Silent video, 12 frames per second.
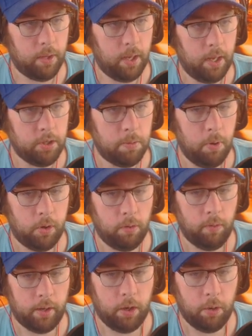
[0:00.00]
Ichimoku
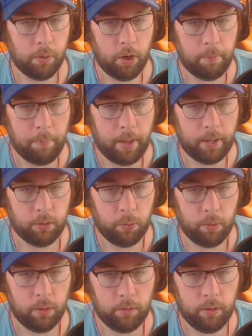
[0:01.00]
Renko, we're going back
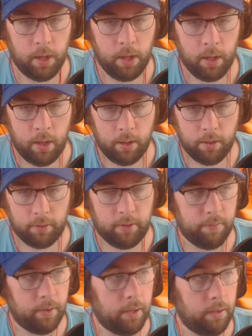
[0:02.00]
towards the
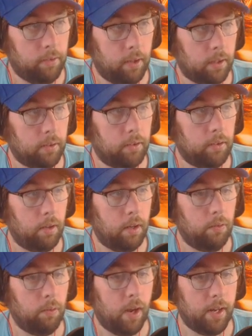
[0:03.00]
786
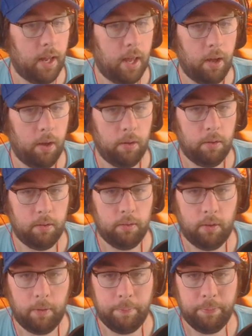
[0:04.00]
right now.
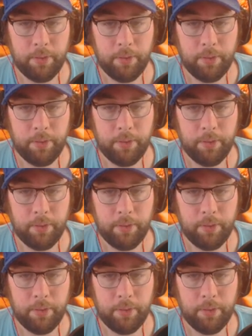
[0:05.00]
So,